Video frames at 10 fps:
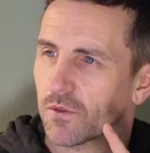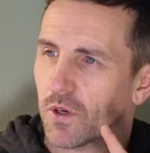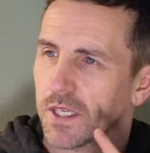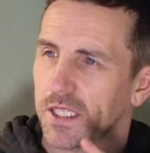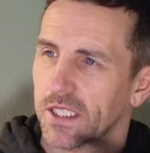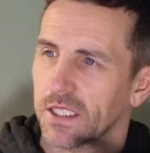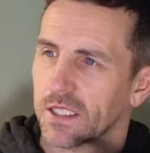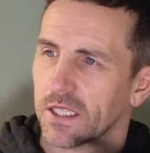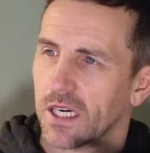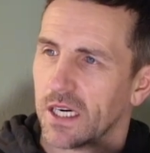got
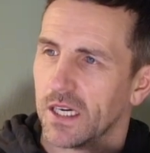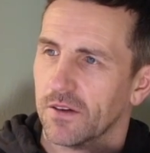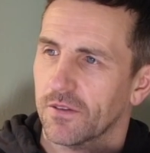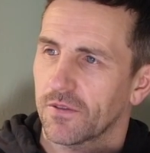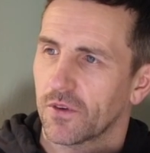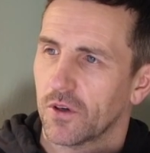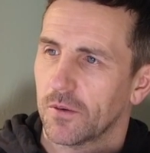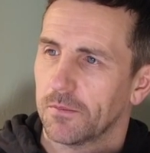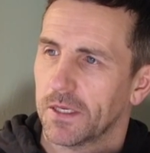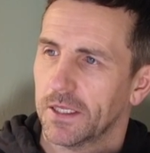here are
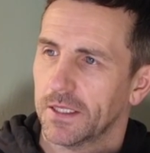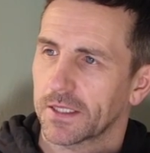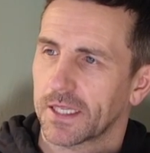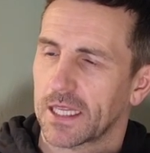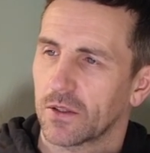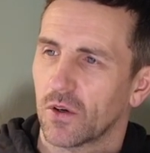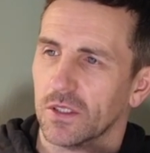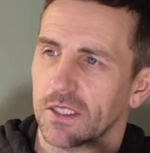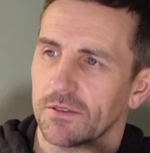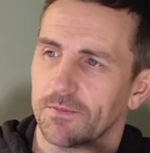from
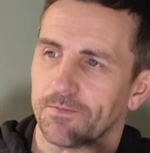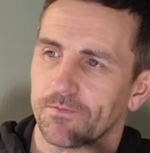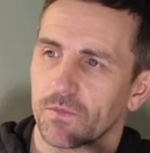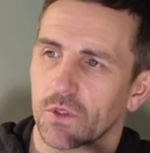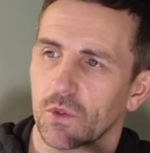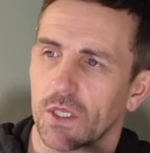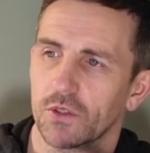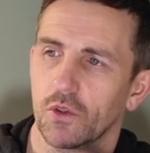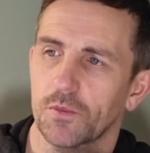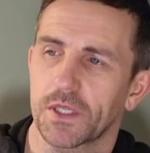Kinlochleven. So I
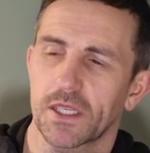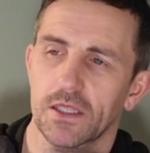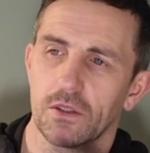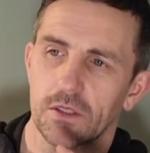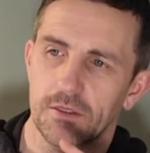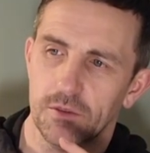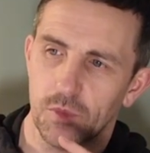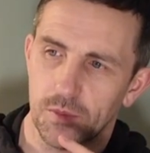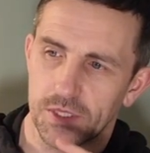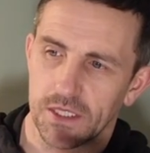stopped at Kinlochleven
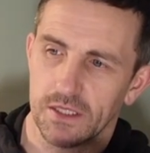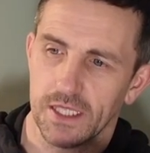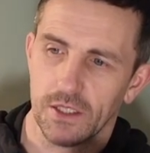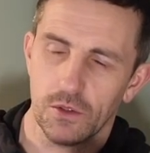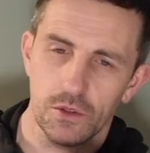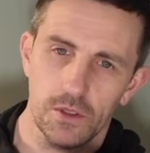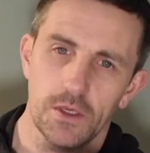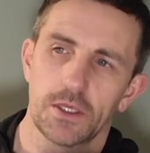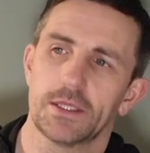when I was in Glencoe.